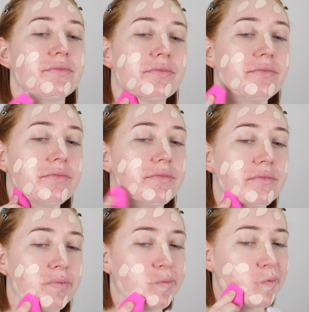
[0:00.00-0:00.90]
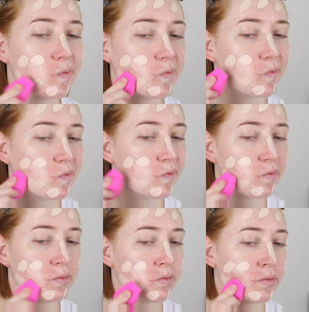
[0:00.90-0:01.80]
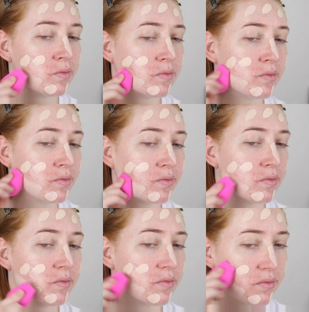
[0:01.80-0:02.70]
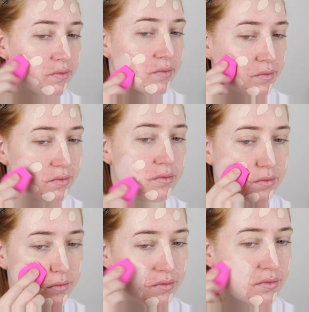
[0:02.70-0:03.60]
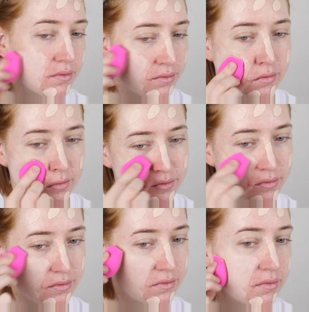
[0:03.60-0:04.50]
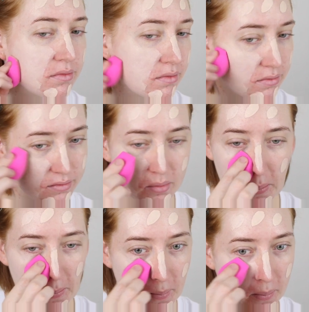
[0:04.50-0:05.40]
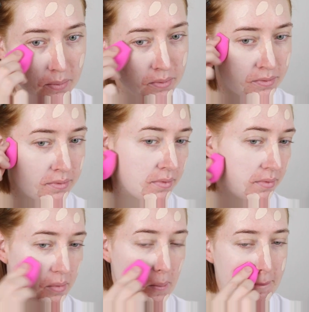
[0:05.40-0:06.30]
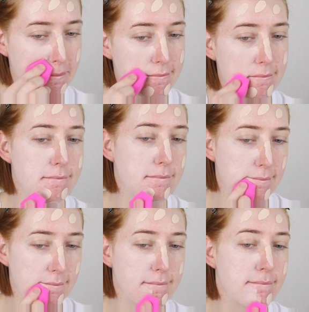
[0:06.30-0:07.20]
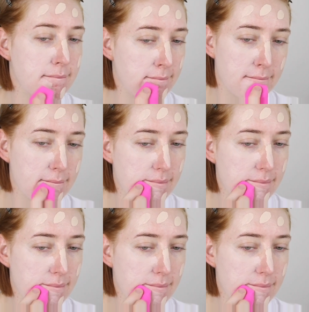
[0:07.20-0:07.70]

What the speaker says: [no speech]